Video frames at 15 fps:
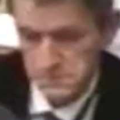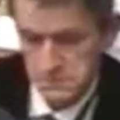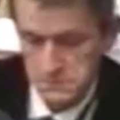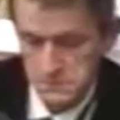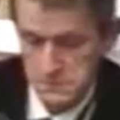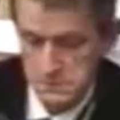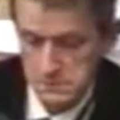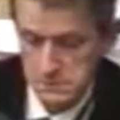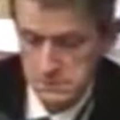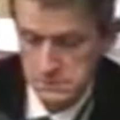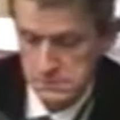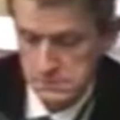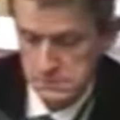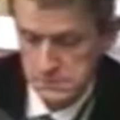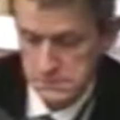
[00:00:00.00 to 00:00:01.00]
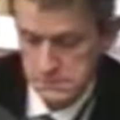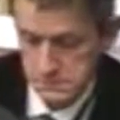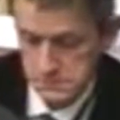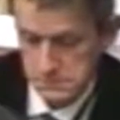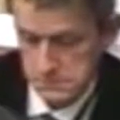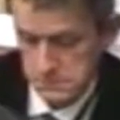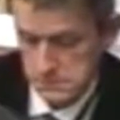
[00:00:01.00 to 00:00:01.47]

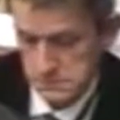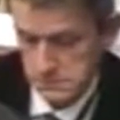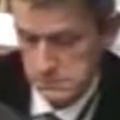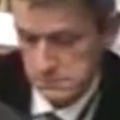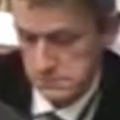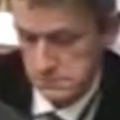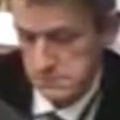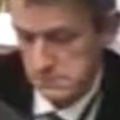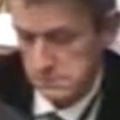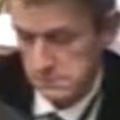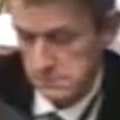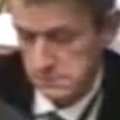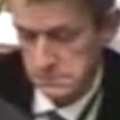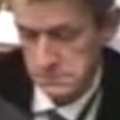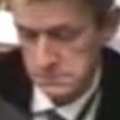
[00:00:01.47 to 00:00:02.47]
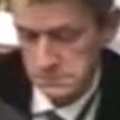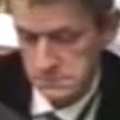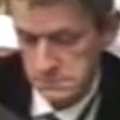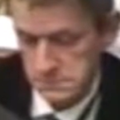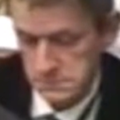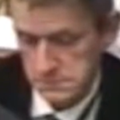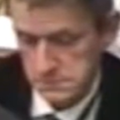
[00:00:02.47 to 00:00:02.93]

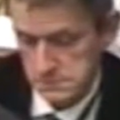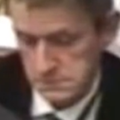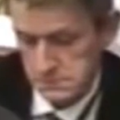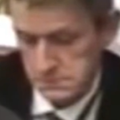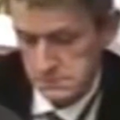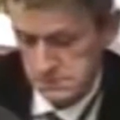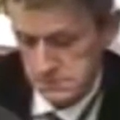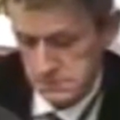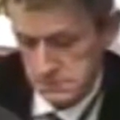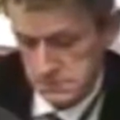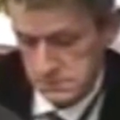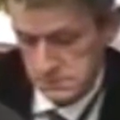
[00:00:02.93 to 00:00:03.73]
(silent)